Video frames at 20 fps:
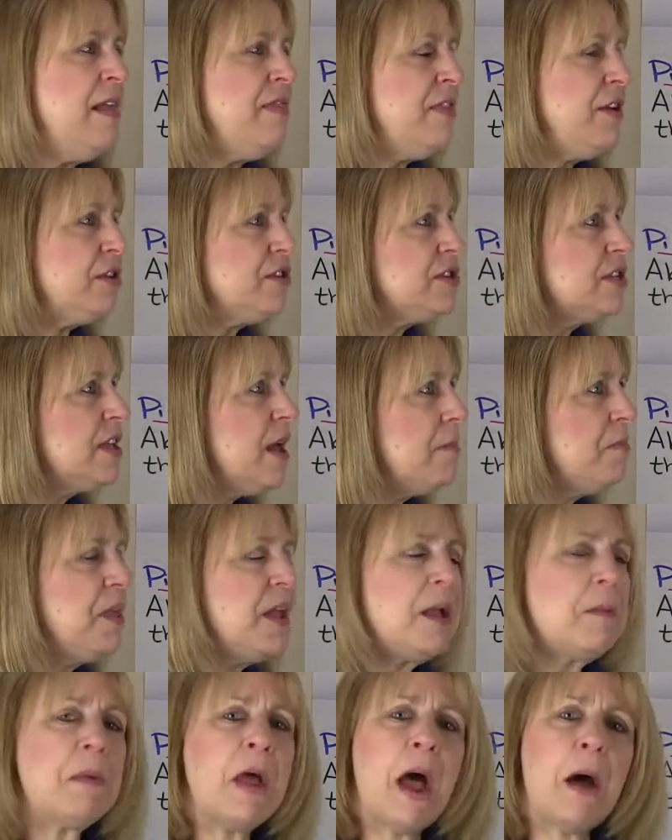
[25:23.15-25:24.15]
There's
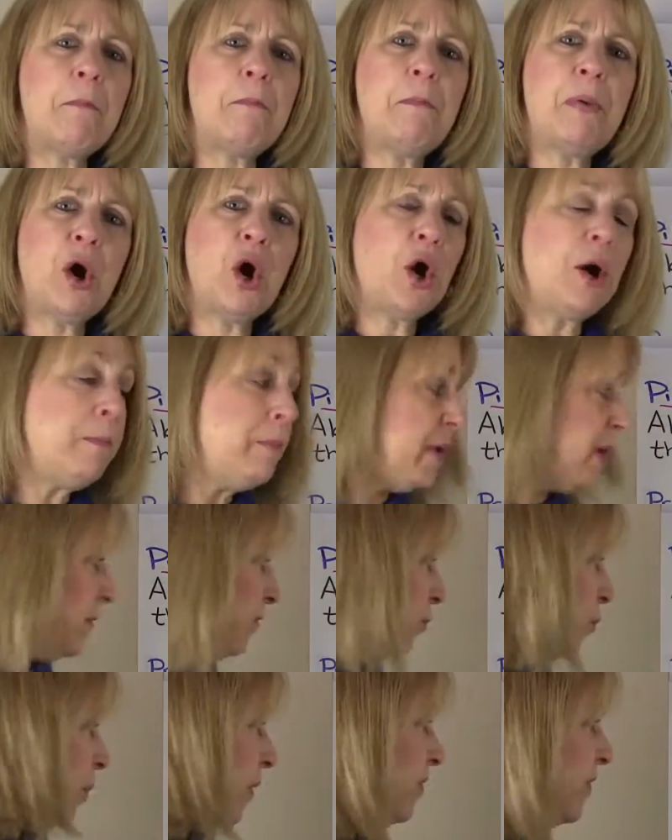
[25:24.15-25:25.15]
something about
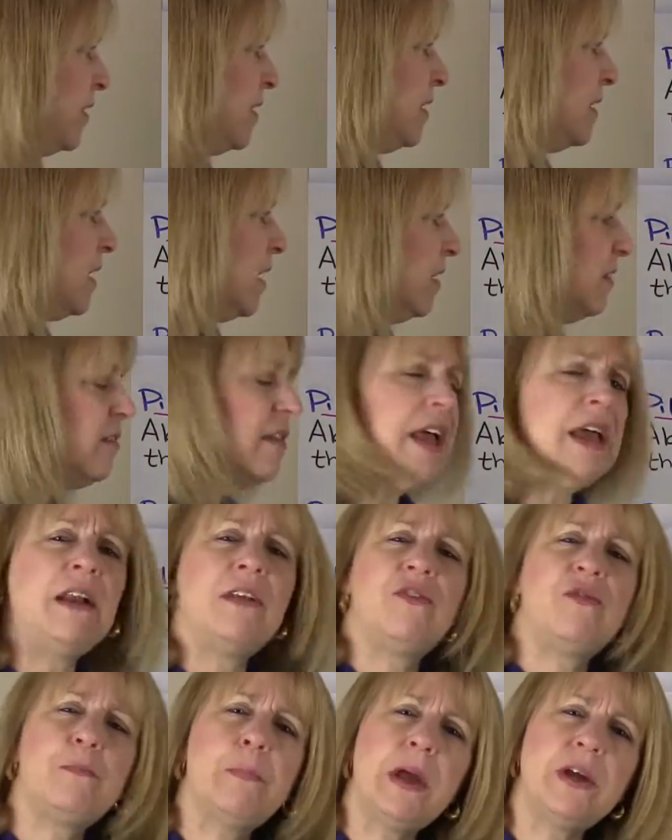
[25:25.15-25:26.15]
purpose within us, and
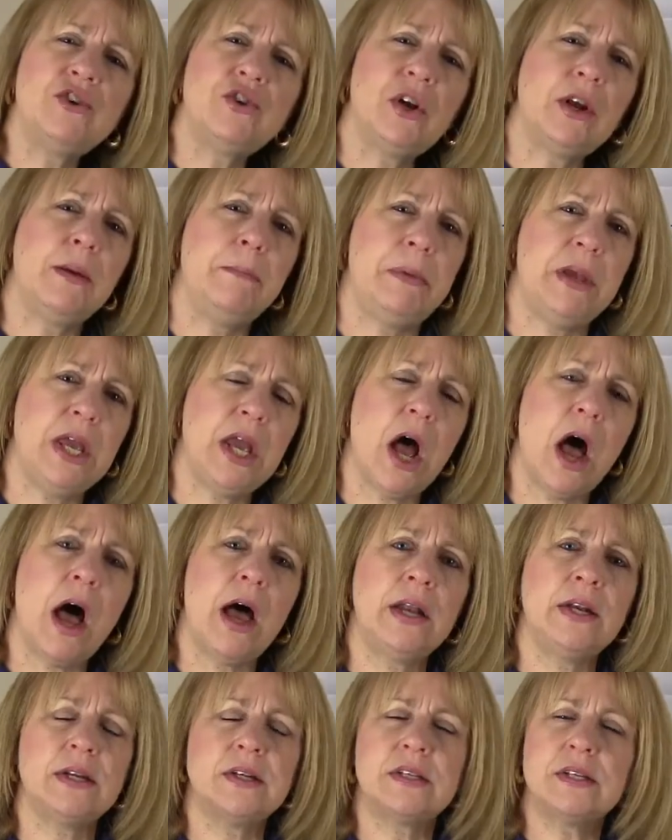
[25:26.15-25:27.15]
especially
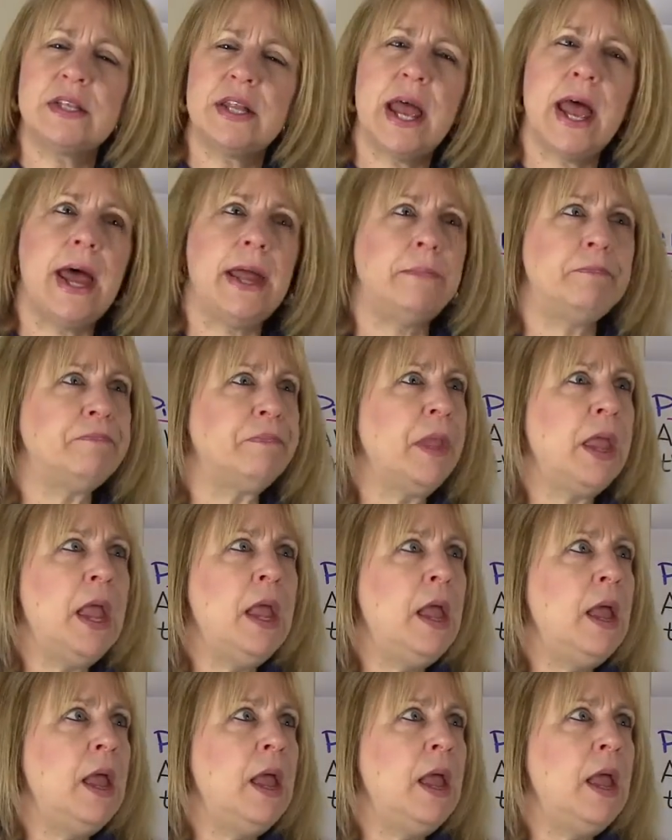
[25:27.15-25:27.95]
beyond us, that